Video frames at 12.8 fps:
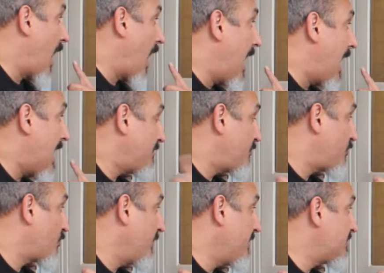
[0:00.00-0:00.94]
High
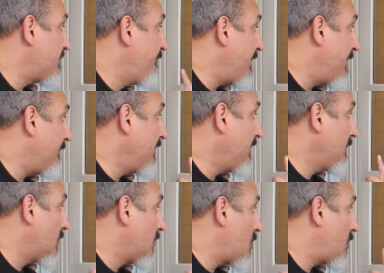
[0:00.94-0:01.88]
Street is a very
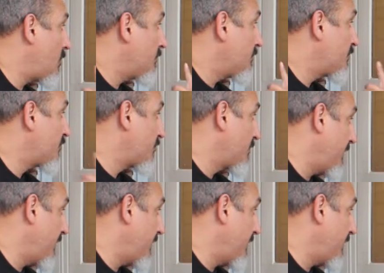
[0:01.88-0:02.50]
long street.